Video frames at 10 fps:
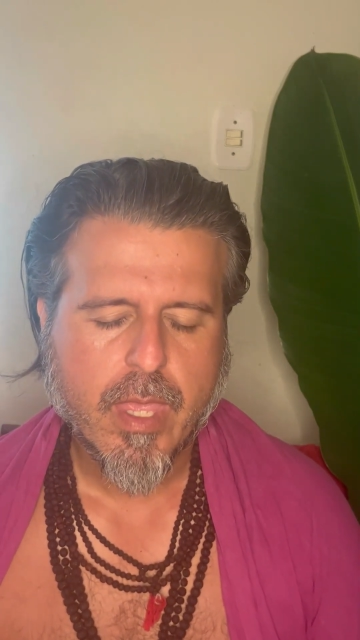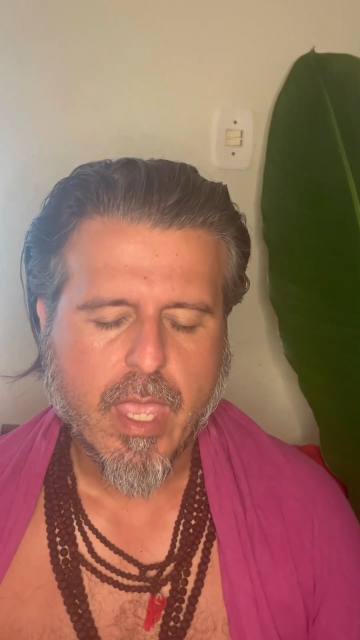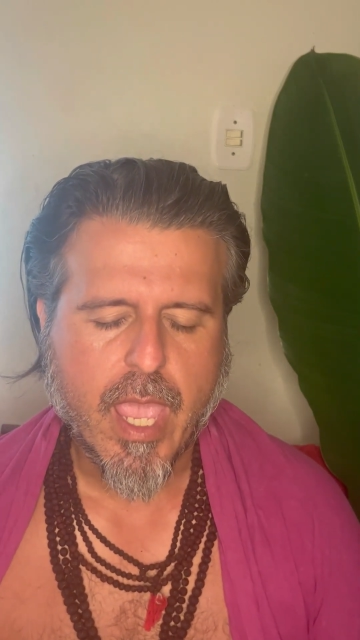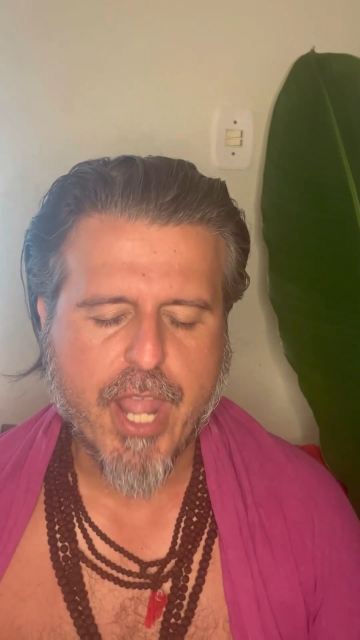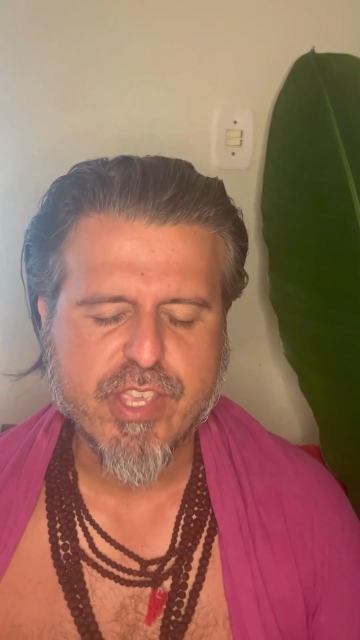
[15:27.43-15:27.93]

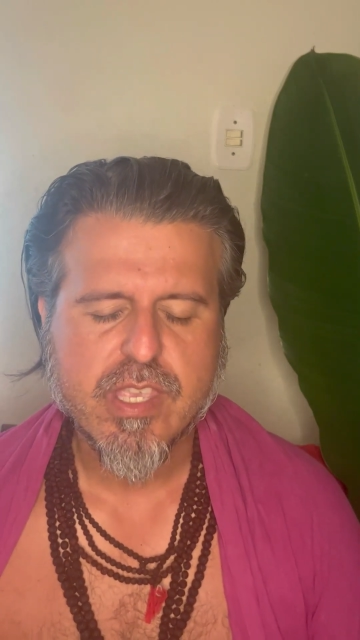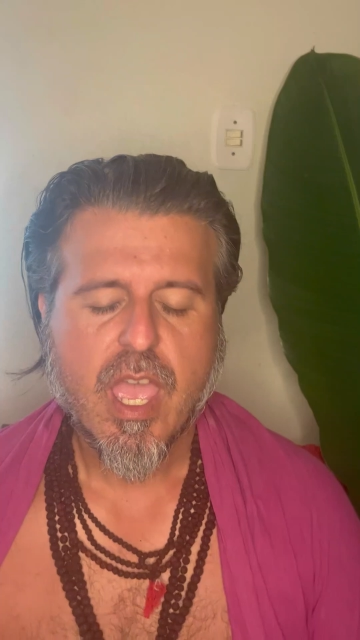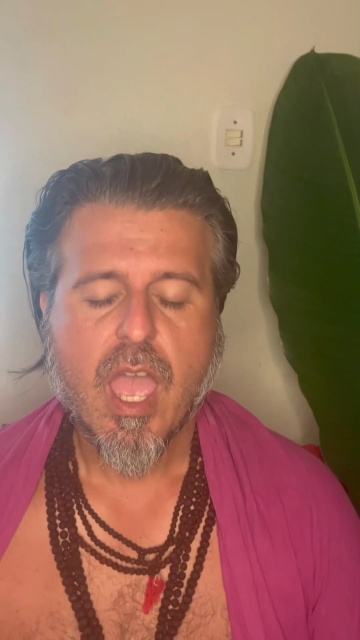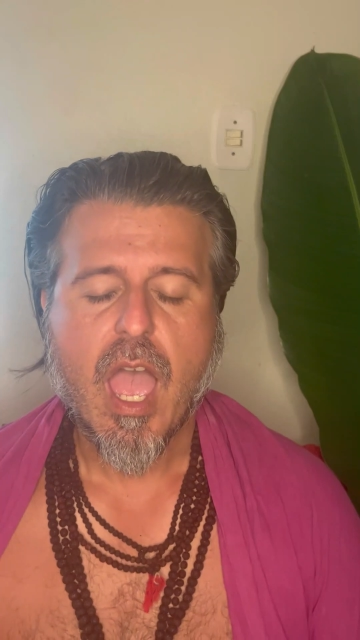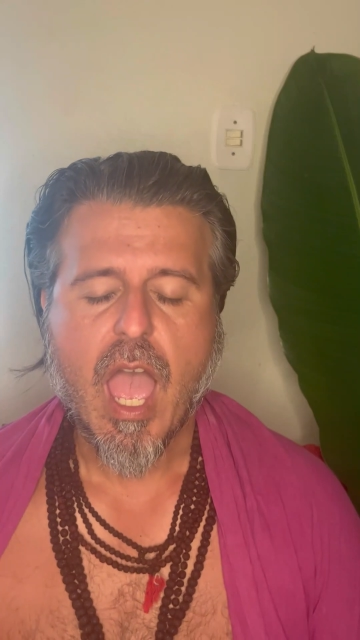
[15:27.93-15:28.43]
and this
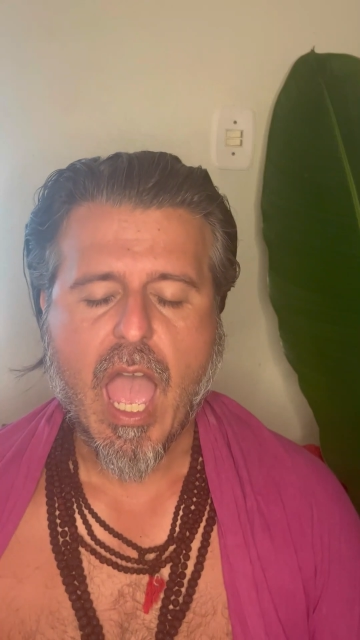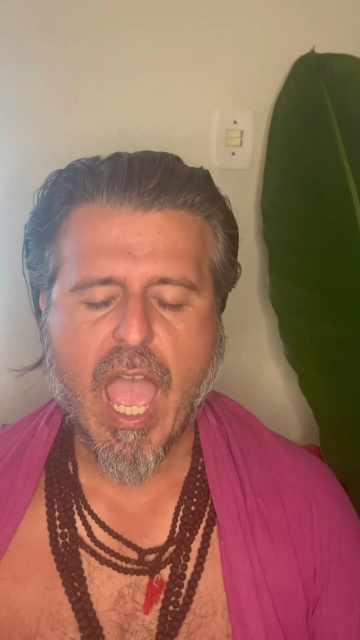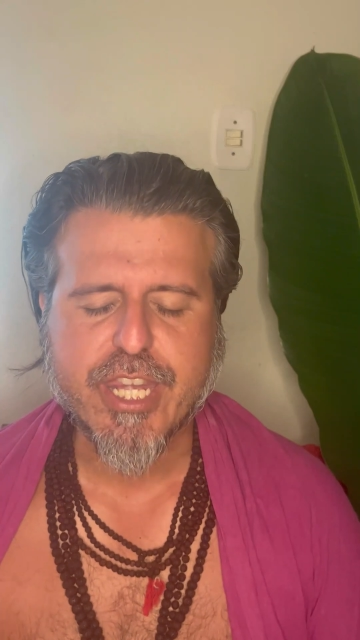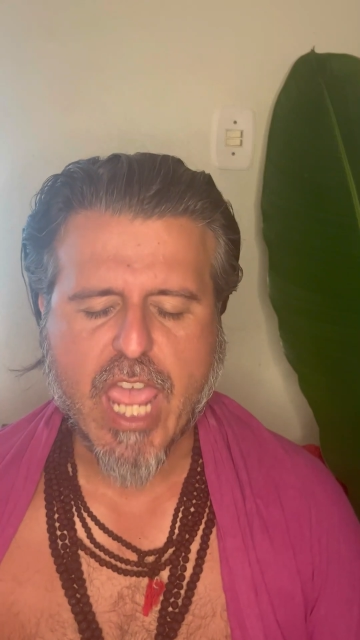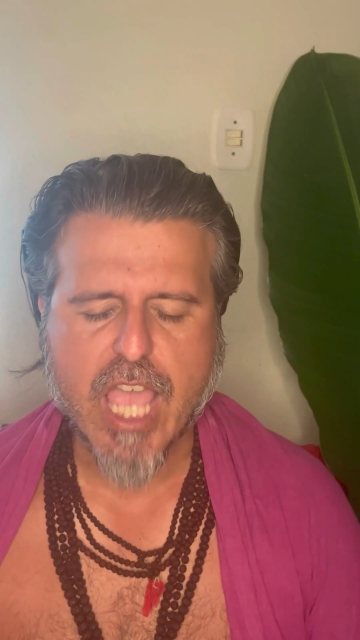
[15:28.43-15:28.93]

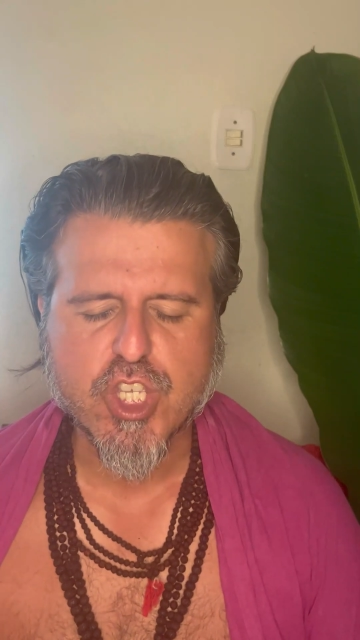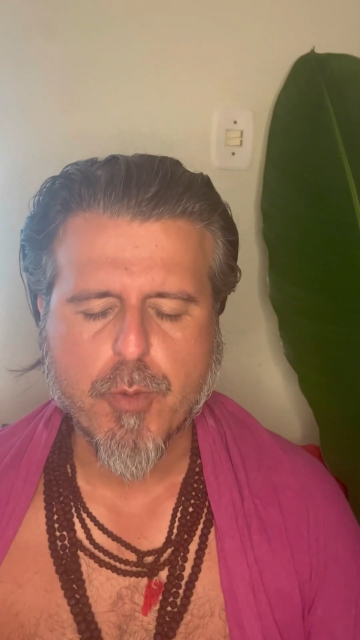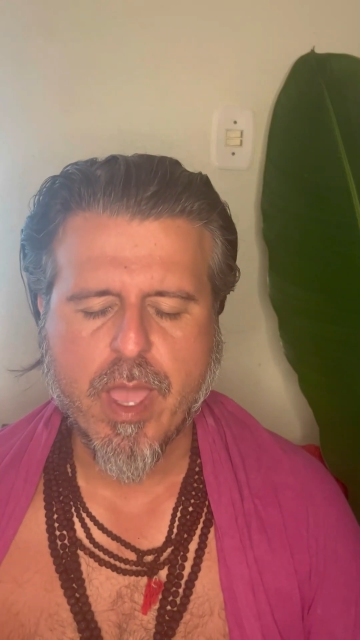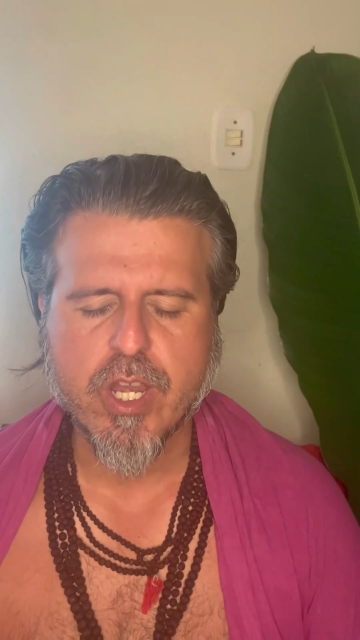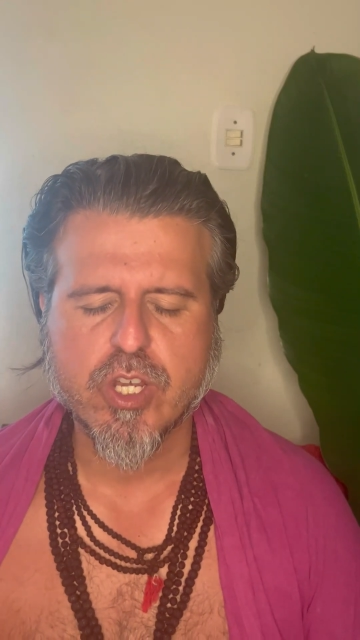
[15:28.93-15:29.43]

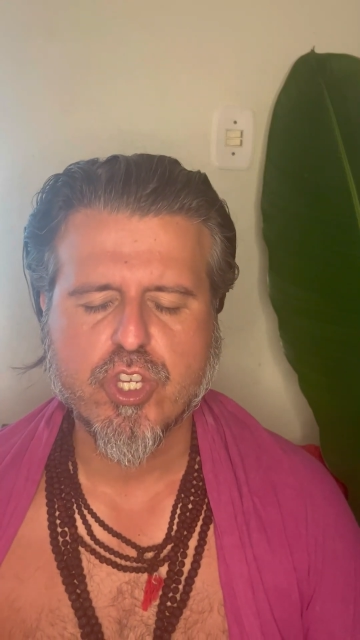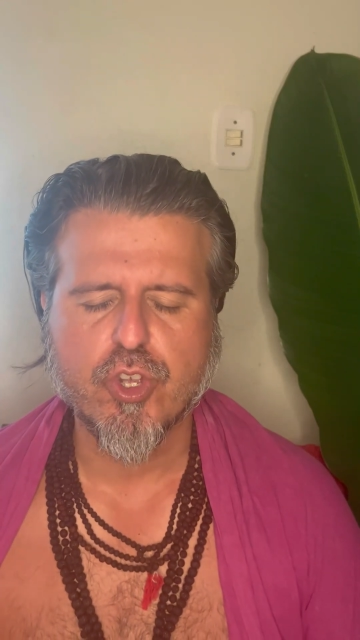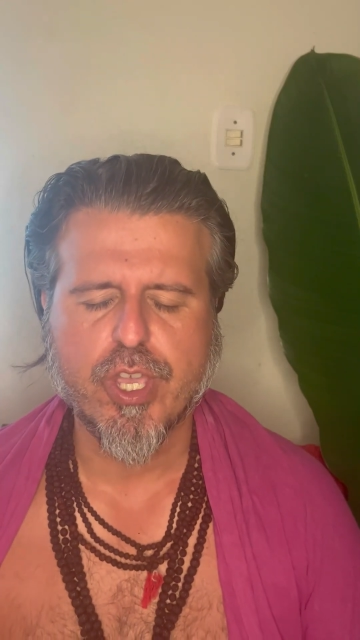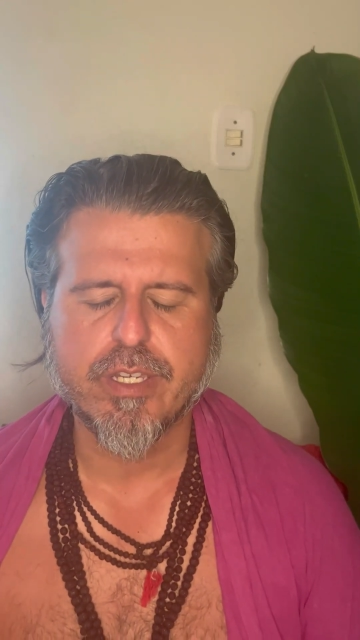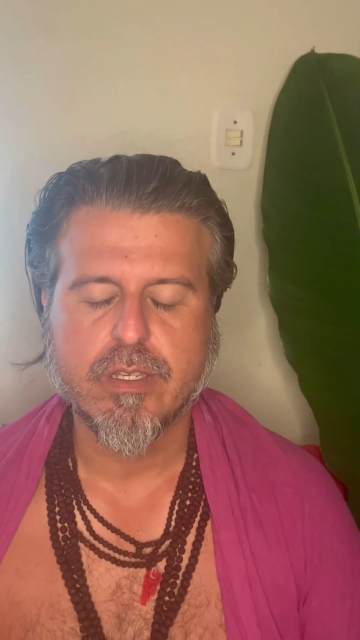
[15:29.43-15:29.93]
attachment to
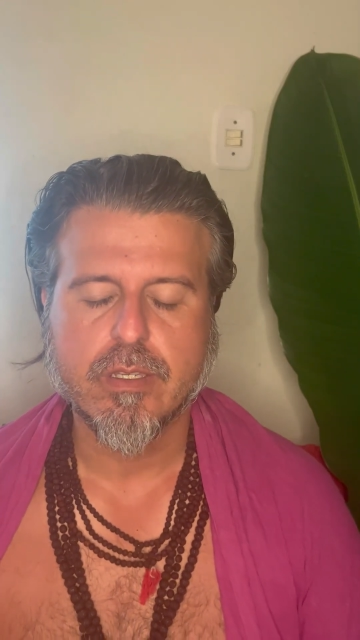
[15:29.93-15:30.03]
it,